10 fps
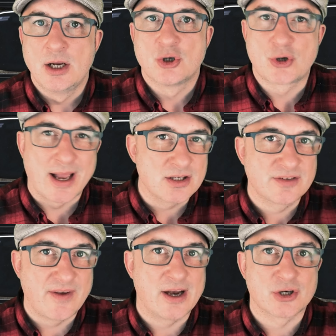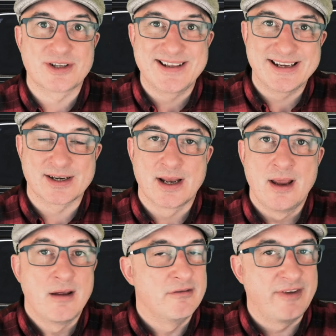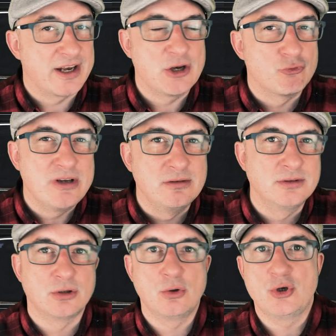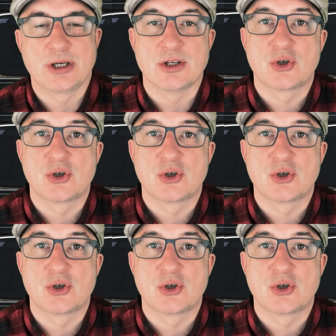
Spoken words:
transfers their very real delusions